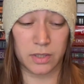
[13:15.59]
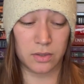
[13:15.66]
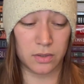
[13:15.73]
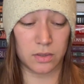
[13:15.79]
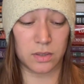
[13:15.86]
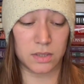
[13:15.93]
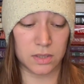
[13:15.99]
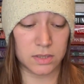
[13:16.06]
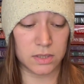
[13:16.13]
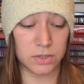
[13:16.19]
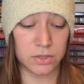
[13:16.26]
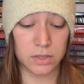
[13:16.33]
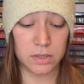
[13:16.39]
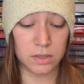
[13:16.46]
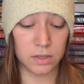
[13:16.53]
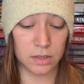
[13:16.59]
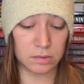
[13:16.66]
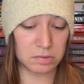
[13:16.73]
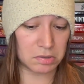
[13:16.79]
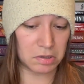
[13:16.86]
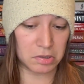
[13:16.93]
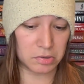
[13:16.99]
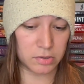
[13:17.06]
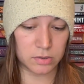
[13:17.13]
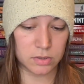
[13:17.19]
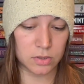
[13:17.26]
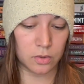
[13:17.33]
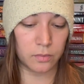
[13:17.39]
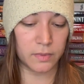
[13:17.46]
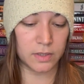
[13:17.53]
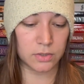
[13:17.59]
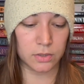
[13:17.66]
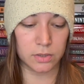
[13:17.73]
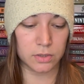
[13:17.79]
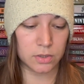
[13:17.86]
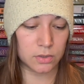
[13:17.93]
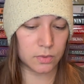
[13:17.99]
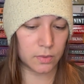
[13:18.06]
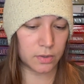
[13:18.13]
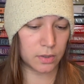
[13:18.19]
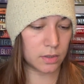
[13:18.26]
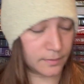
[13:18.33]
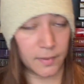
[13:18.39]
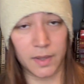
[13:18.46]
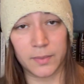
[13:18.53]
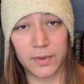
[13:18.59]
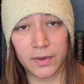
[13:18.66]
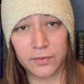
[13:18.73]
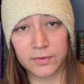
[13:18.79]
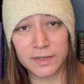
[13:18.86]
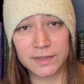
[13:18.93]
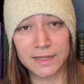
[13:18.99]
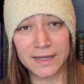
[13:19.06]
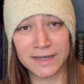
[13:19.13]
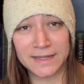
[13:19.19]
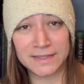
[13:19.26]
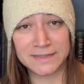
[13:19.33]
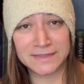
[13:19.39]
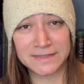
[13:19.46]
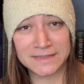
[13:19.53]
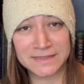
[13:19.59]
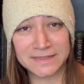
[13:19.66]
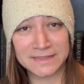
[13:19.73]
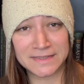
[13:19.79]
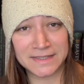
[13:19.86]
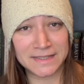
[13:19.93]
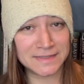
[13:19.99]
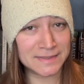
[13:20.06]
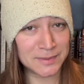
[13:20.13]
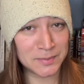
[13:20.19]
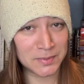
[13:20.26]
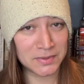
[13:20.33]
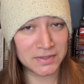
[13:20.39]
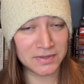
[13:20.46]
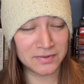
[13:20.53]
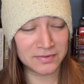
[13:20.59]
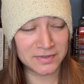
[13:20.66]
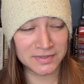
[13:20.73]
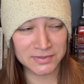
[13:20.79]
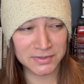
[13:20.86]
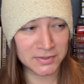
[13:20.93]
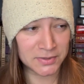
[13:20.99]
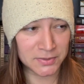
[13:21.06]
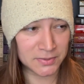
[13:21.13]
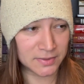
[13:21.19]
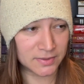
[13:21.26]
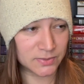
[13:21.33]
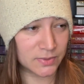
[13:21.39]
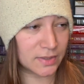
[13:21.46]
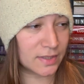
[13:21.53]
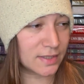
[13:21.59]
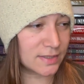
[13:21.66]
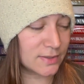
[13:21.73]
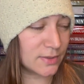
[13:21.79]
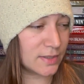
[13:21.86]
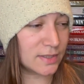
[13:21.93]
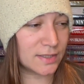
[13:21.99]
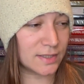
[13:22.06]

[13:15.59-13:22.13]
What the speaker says: good condition. Like there's no major issues with it. Maybe I'll read that at some point in the future. Who knows when I'll get to it.